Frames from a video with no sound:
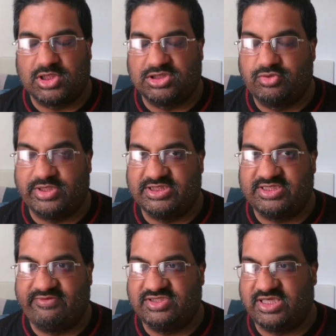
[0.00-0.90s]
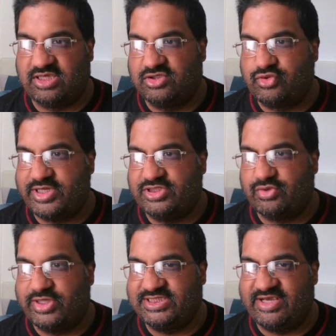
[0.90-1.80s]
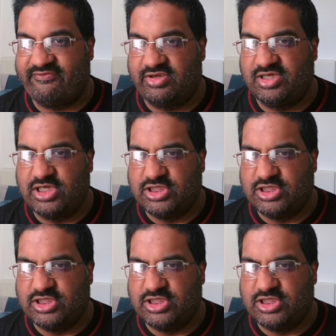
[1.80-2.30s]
2027